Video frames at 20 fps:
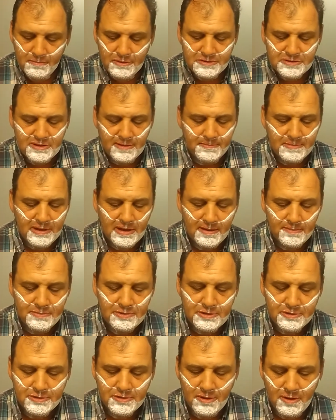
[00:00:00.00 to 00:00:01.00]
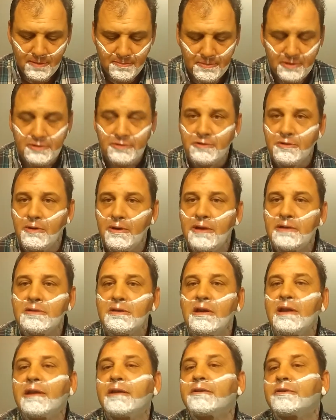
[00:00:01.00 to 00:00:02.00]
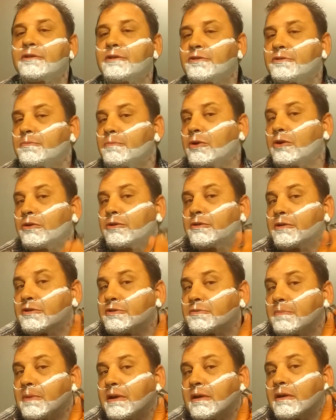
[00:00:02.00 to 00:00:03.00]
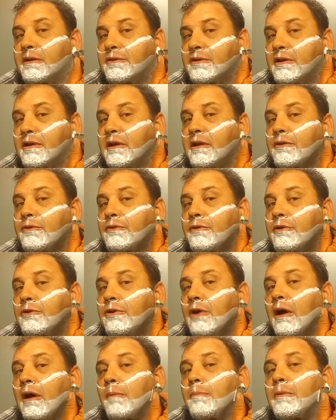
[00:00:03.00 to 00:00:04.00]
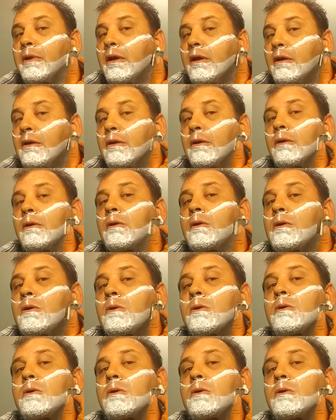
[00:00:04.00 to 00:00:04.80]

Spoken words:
but sometimes the sharpness translates to smoothness because it gets the job done